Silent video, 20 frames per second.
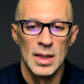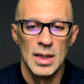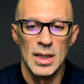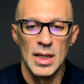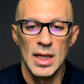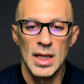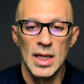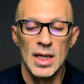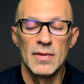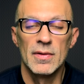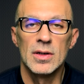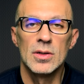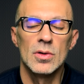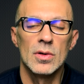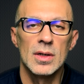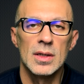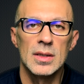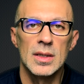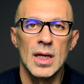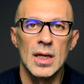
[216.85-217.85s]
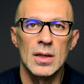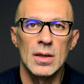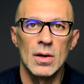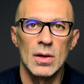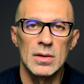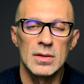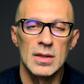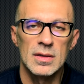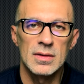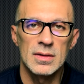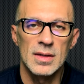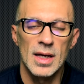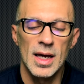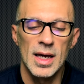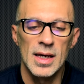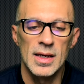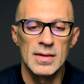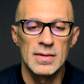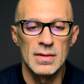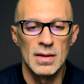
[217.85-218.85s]
Even during the coldest
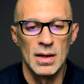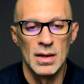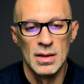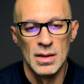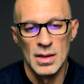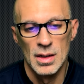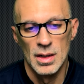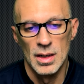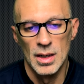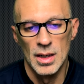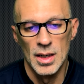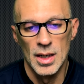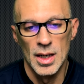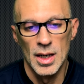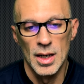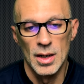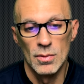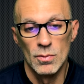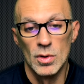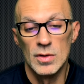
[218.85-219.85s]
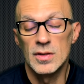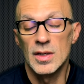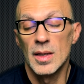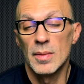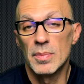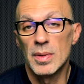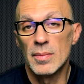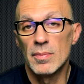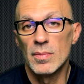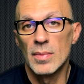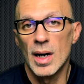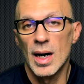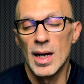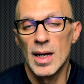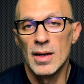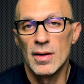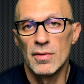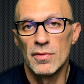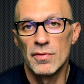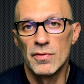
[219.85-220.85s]
days, uh, was keeping
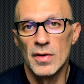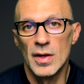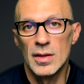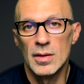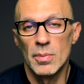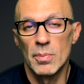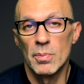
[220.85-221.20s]
my feet